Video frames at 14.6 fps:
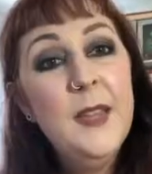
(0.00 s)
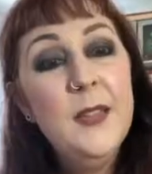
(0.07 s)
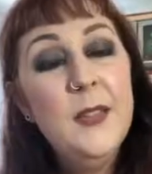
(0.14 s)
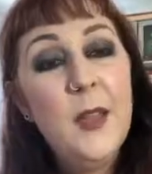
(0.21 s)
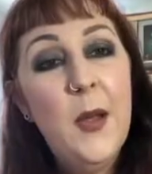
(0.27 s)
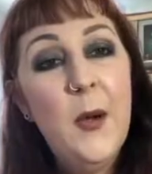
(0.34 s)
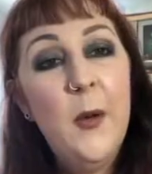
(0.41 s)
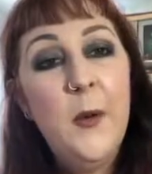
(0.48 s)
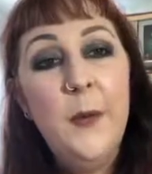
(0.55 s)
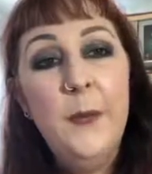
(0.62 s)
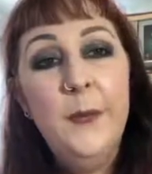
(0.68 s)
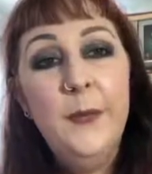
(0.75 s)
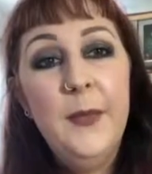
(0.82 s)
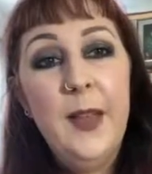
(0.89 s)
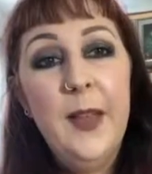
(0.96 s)

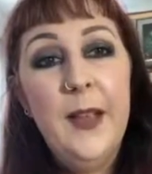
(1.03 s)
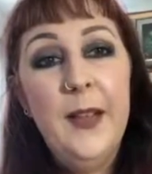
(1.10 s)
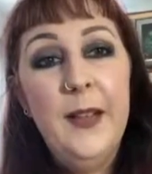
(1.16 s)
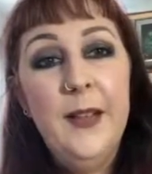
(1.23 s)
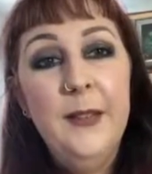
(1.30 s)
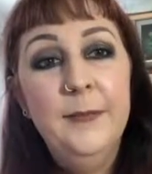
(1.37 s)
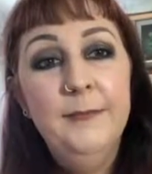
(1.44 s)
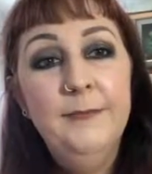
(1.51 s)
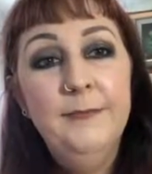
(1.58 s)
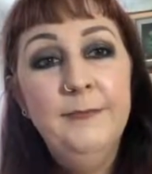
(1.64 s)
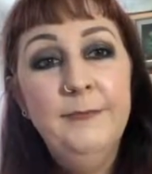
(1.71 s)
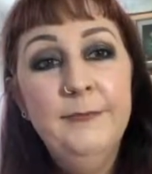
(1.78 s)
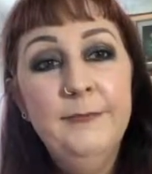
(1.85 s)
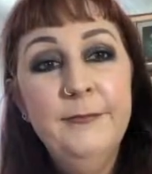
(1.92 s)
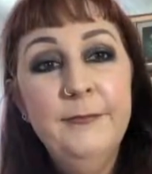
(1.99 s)
So
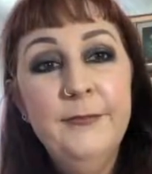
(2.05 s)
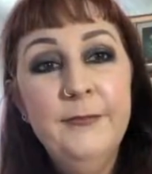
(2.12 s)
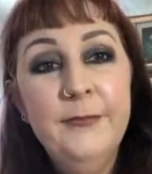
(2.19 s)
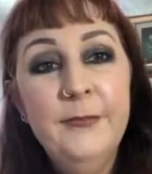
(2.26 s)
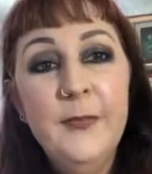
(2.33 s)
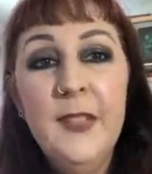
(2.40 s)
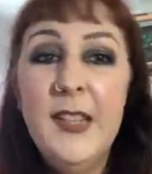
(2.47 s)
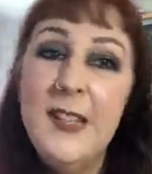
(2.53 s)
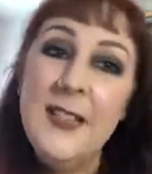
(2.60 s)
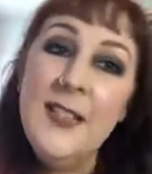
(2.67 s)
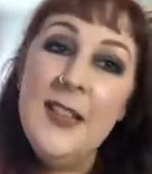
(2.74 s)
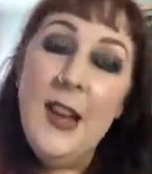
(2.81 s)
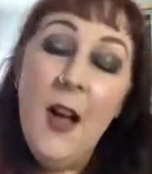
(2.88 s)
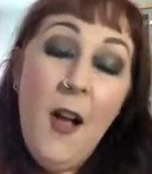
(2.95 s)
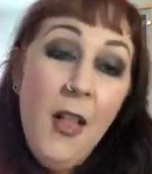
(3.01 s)
can
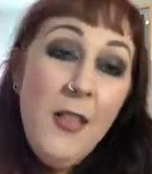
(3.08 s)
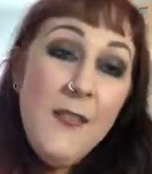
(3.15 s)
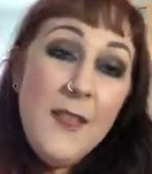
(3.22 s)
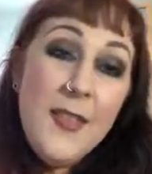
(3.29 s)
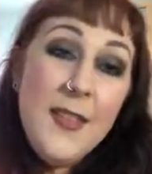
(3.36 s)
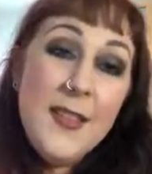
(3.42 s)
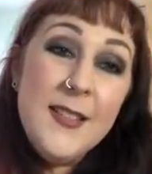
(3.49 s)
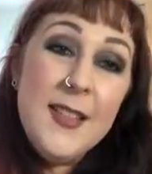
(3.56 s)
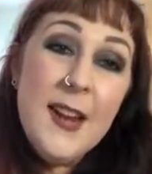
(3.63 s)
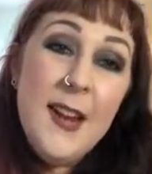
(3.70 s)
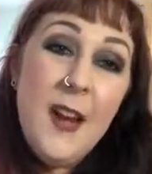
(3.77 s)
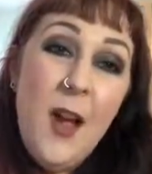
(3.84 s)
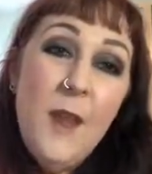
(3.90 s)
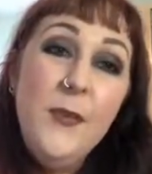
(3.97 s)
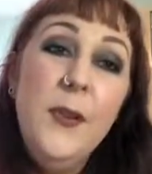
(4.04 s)
see all of the things that
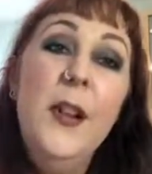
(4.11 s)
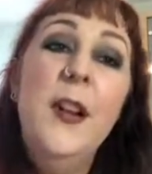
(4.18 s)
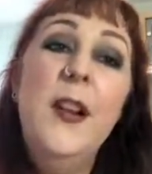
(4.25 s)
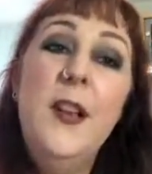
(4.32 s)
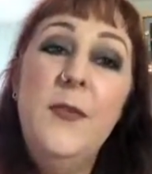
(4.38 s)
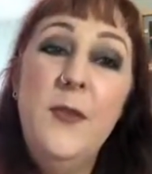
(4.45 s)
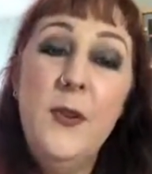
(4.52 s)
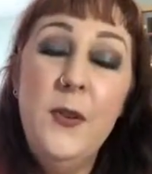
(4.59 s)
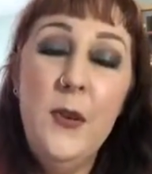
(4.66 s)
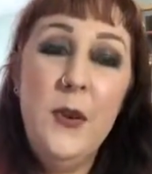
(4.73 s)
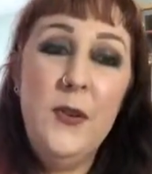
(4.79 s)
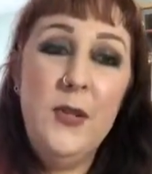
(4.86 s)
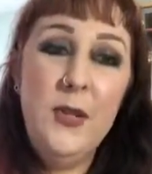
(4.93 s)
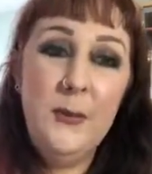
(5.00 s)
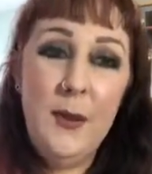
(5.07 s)
I offer if you
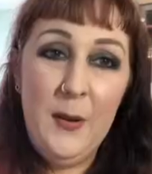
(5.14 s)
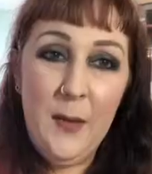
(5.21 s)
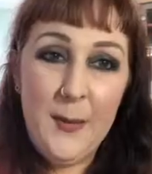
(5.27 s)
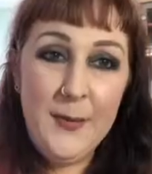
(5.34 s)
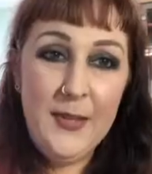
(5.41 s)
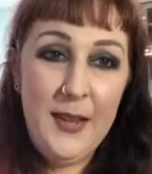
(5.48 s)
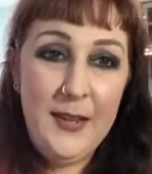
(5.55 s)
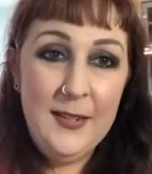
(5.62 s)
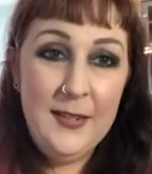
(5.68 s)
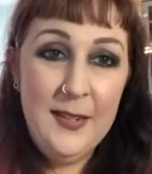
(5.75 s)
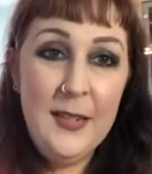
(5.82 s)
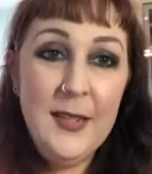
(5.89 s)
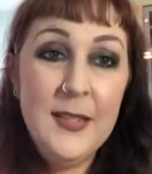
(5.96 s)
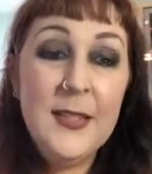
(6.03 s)
go to my website,